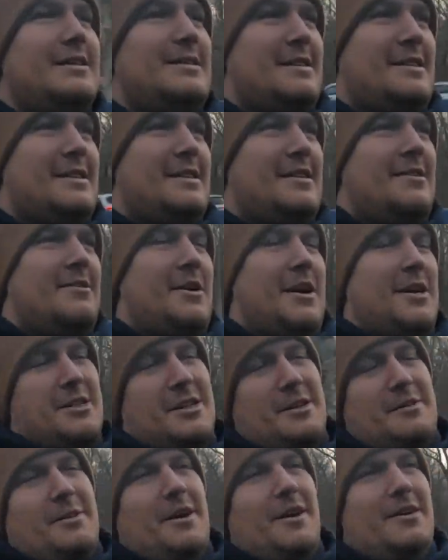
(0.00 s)

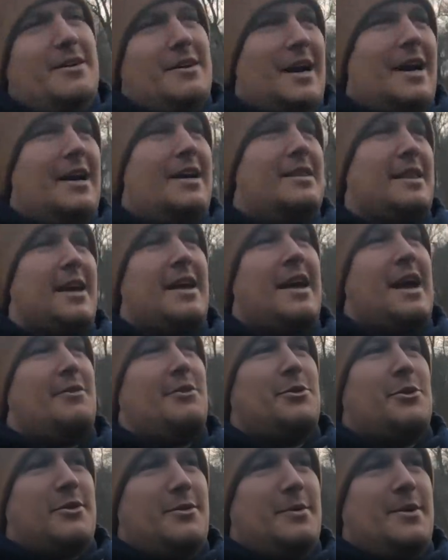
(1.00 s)
actually, well, they
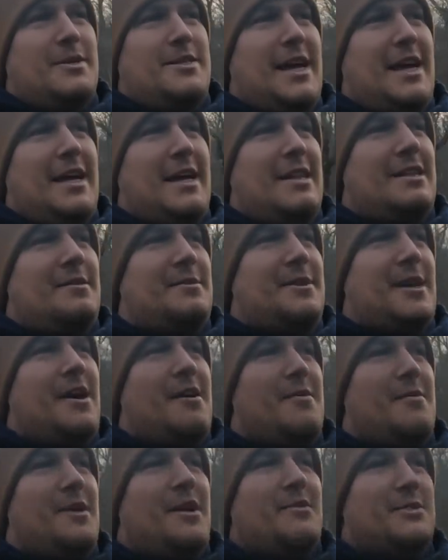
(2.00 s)
have to have been taking them
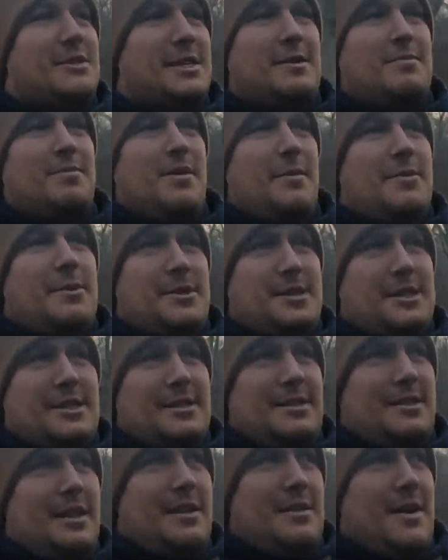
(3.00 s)
down, but I've seen people
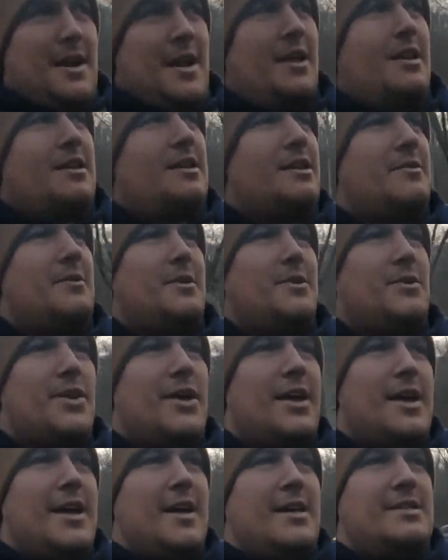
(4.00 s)
theoretically with
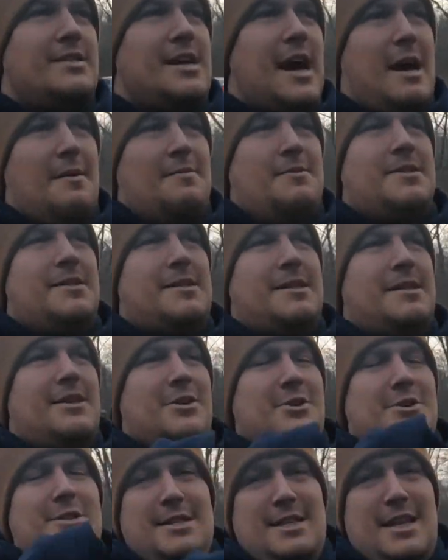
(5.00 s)
tops that
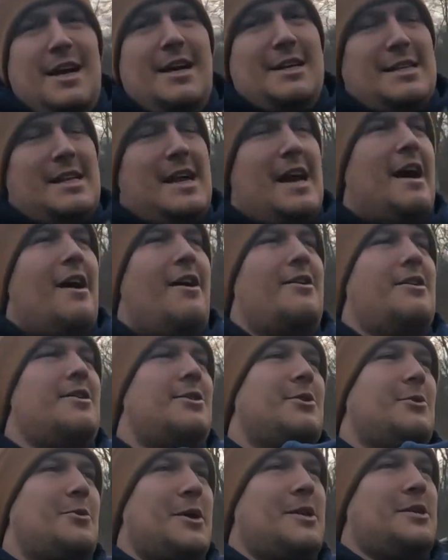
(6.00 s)
are stuck down
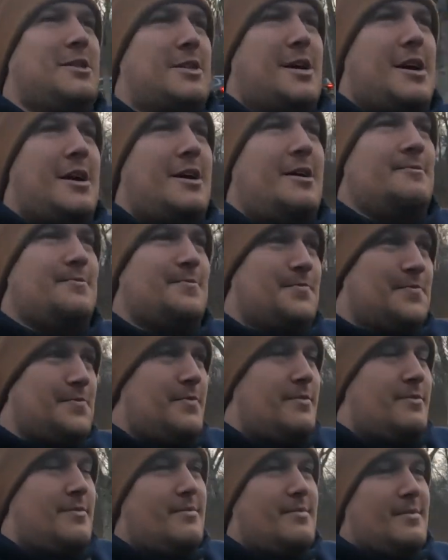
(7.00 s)
in the winter,
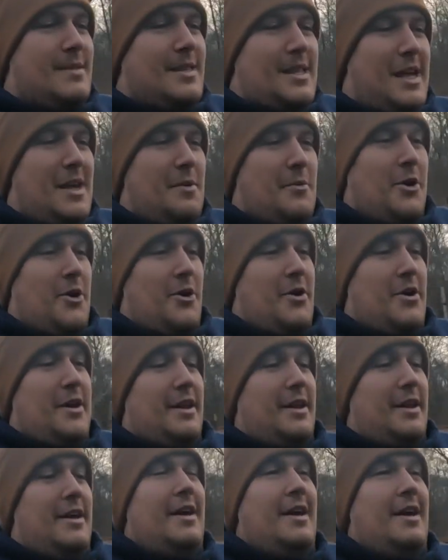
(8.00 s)
and we're
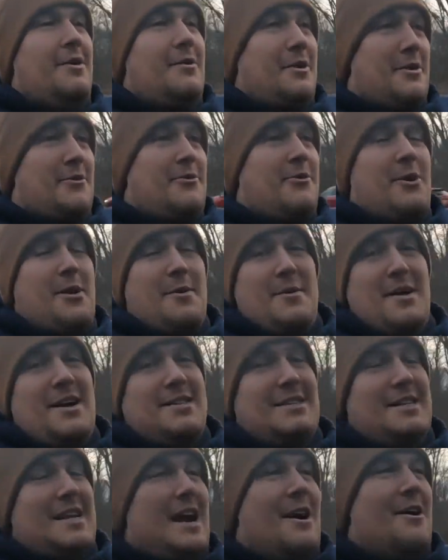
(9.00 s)
going 40
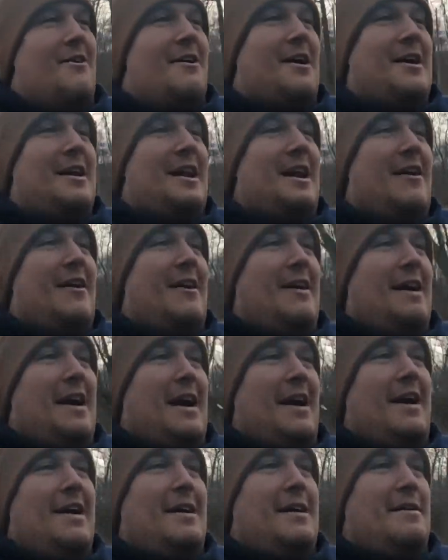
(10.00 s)
miles an hour right now, and
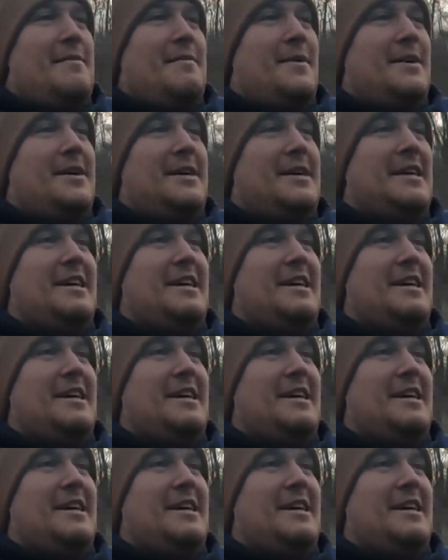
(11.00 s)
I am